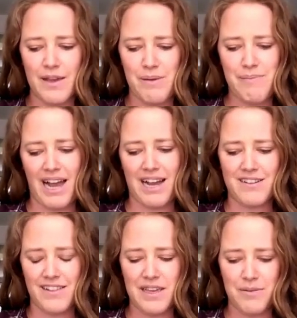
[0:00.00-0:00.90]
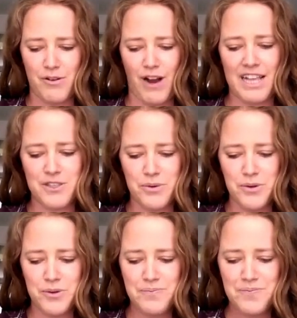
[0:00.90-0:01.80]
They went back to like grad
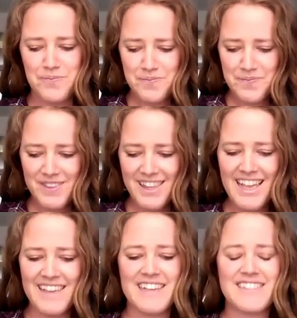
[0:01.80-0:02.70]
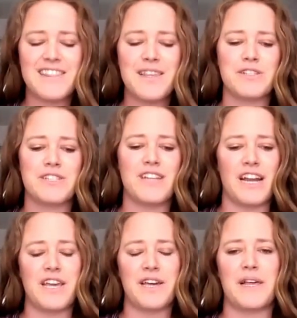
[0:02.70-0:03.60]
school and they said they were
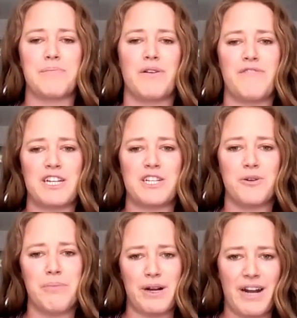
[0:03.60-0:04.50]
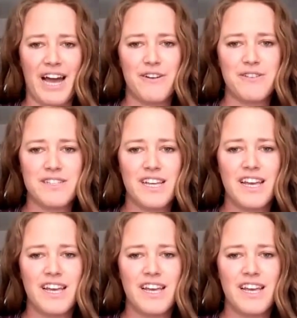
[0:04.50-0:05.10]
studying like professional burnout.